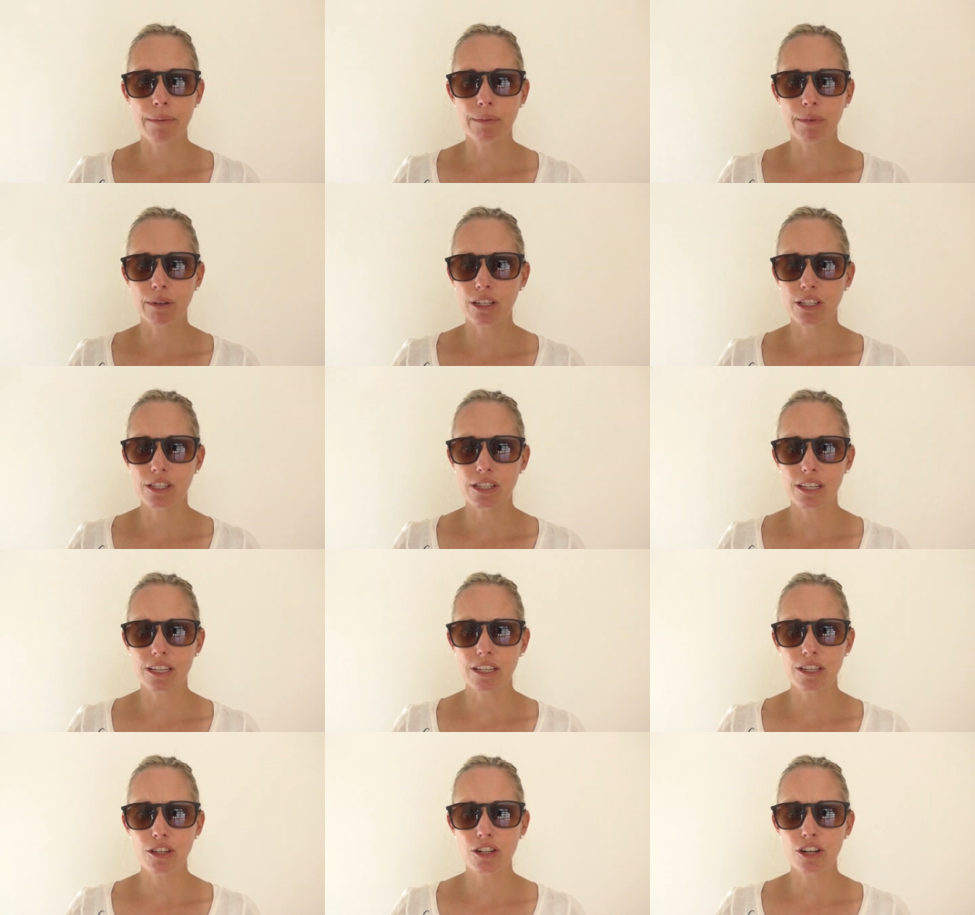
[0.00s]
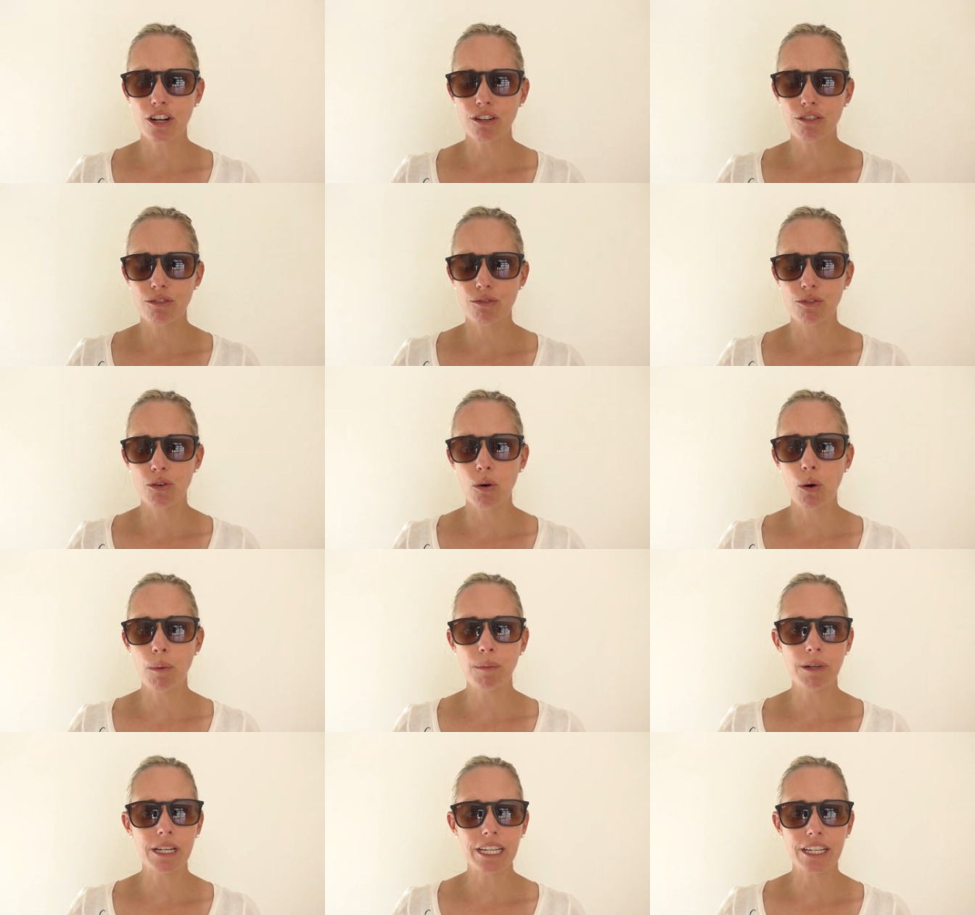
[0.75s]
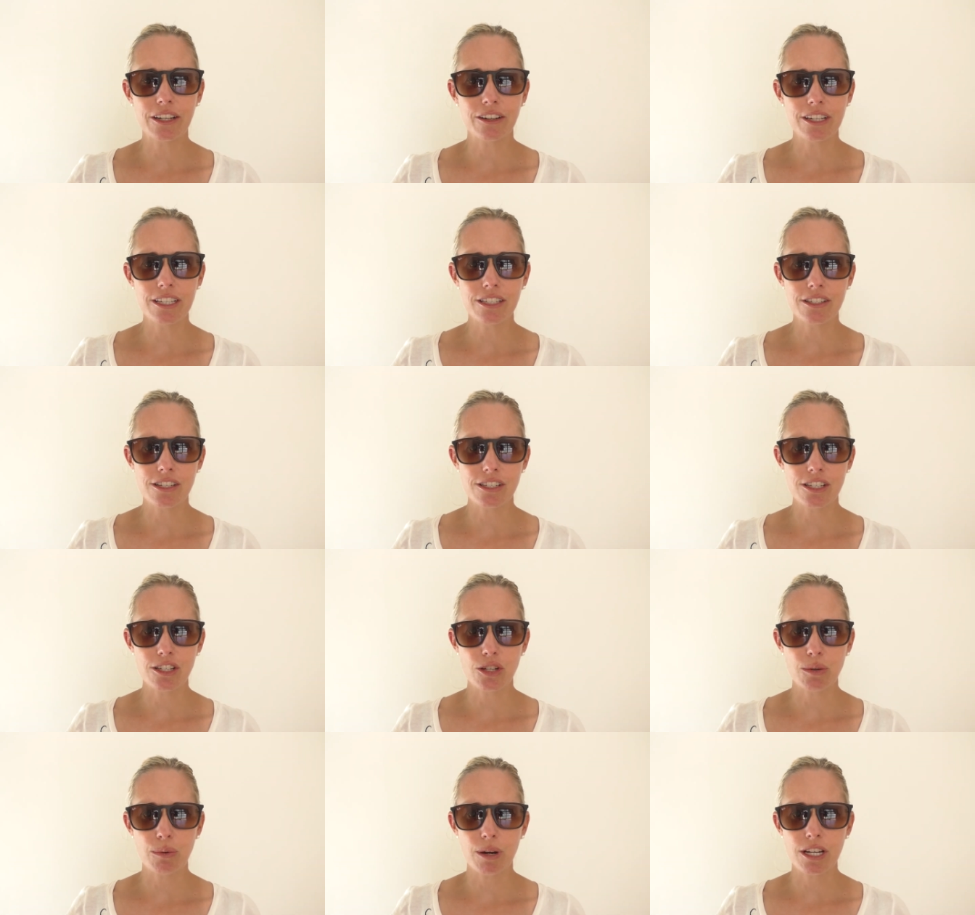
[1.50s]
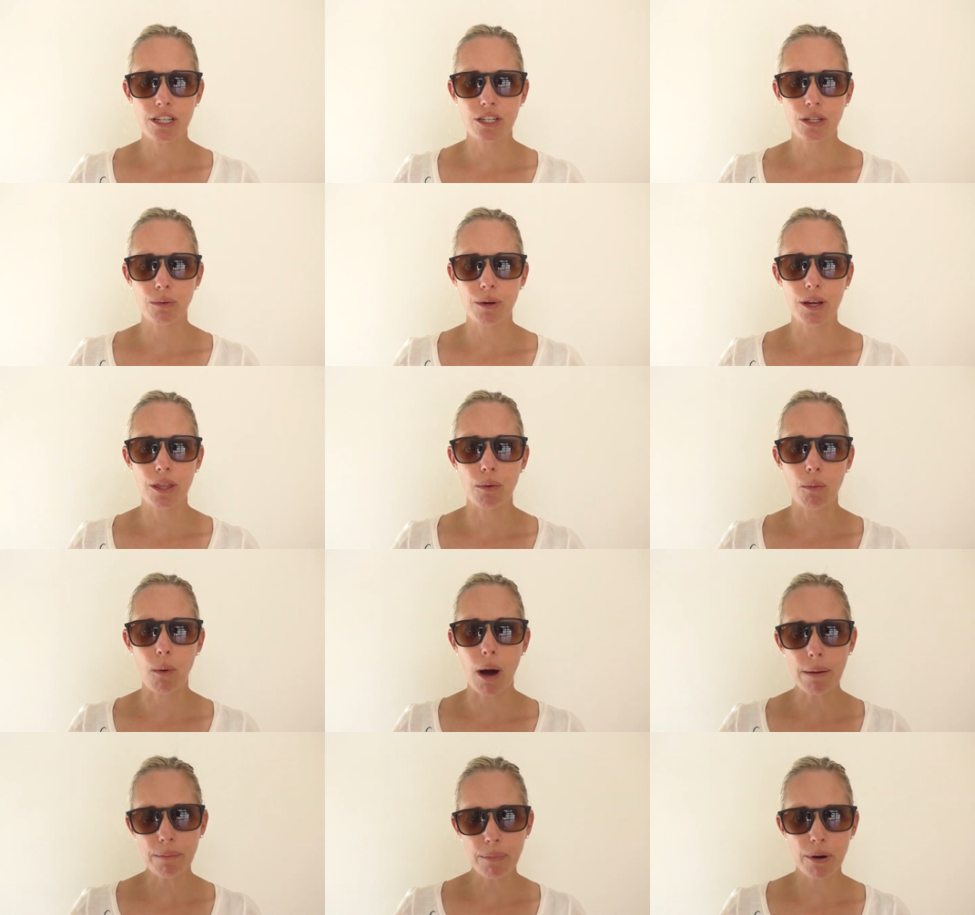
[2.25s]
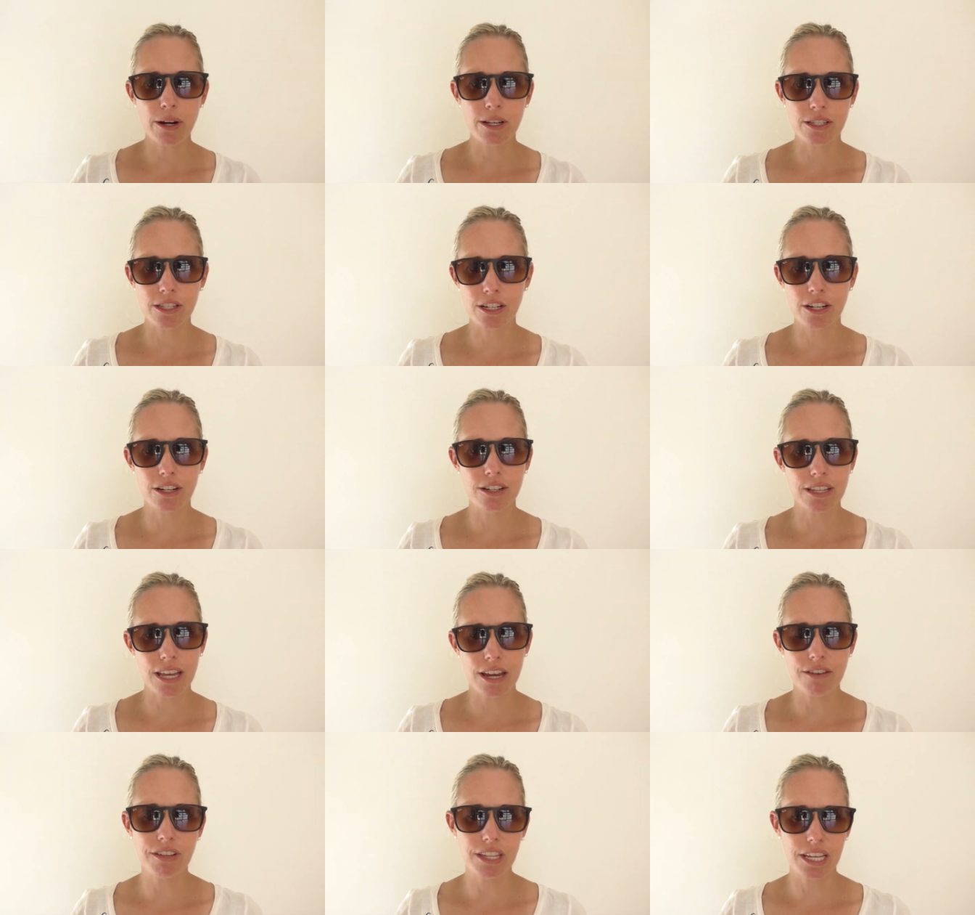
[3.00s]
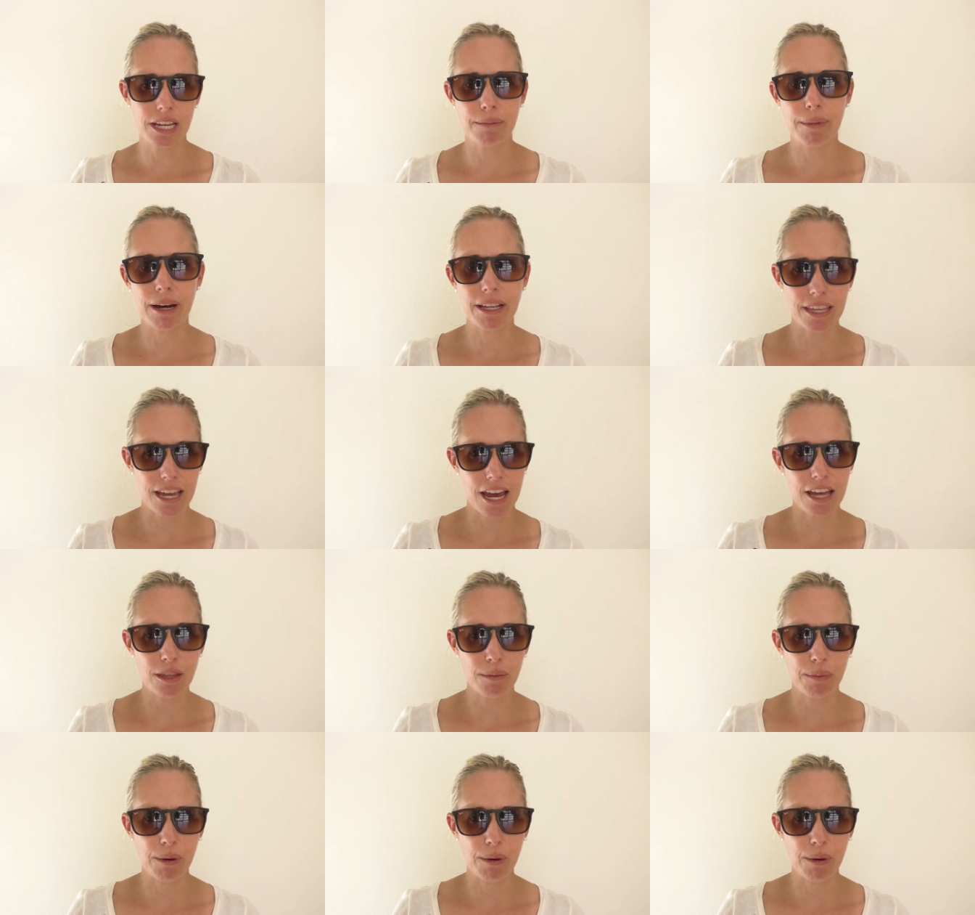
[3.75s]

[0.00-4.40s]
Because you don't normally go into a situation where the one person knows everything about the other